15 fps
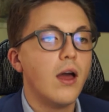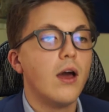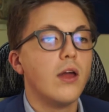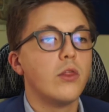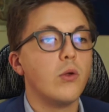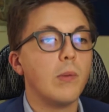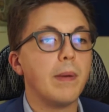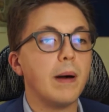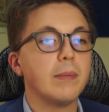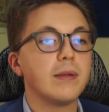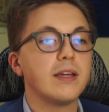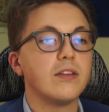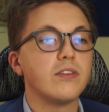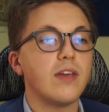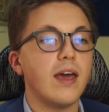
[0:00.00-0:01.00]
The
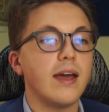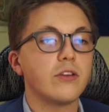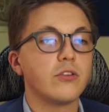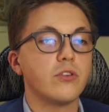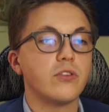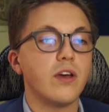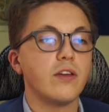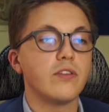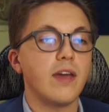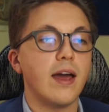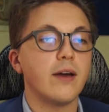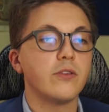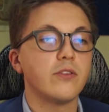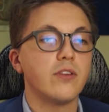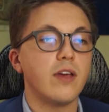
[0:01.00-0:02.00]
Republicans exercise
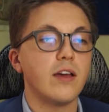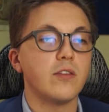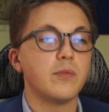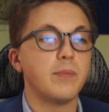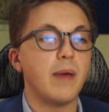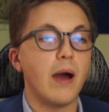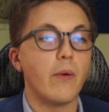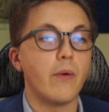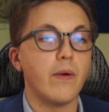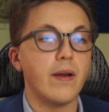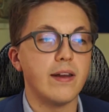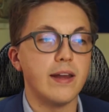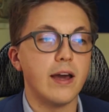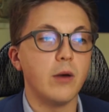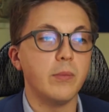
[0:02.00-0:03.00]
outsized power
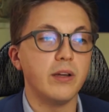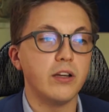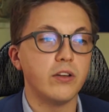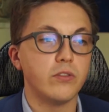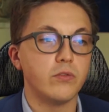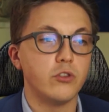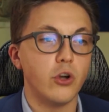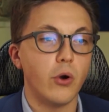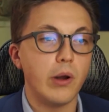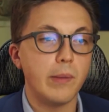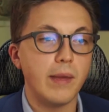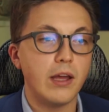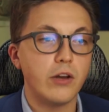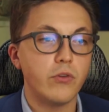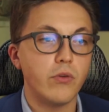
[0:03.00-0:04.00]
right now because of
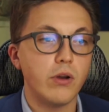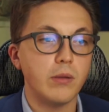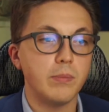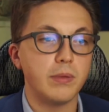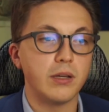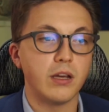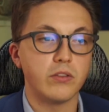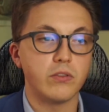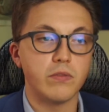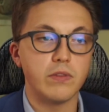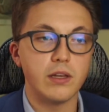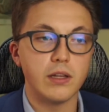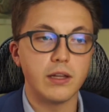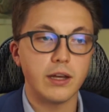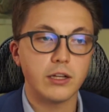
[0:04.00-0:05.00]
gerrymandering, because of
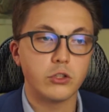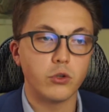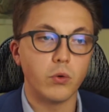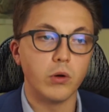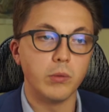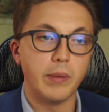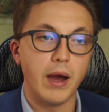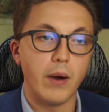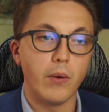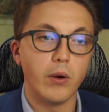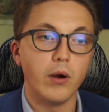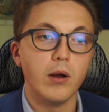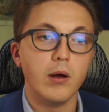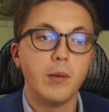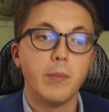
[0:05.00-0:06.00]
the electoral
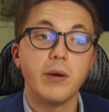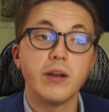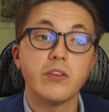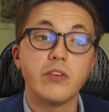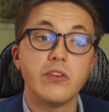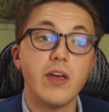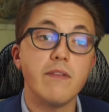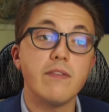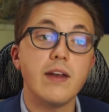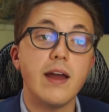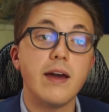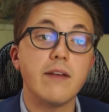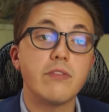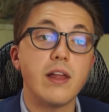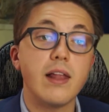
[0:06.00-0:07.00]
power, but in 7
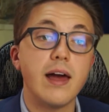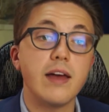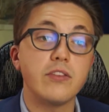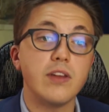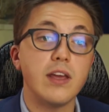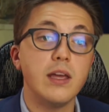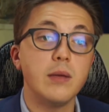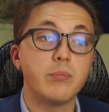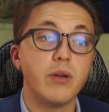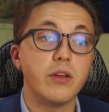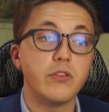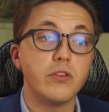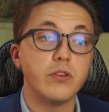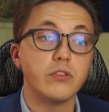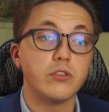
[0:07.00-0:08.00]
out of the last 8
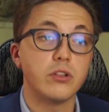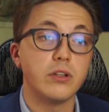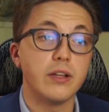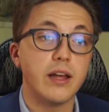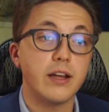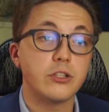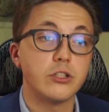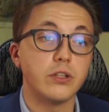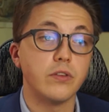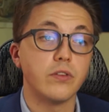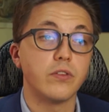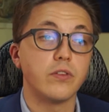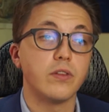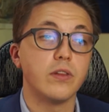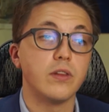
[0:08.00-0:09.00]
presidential
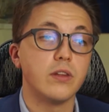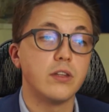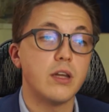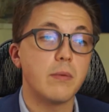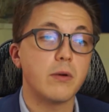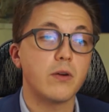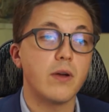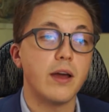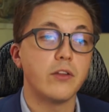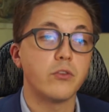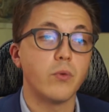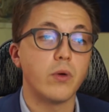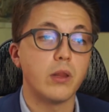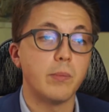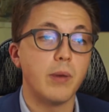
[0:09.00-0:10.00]
elections, the Democrat has
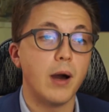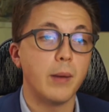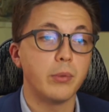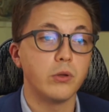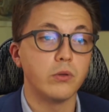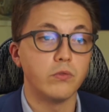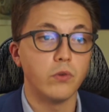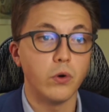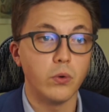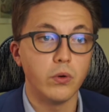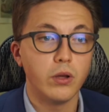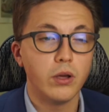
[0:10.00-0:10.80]
won the popular vote.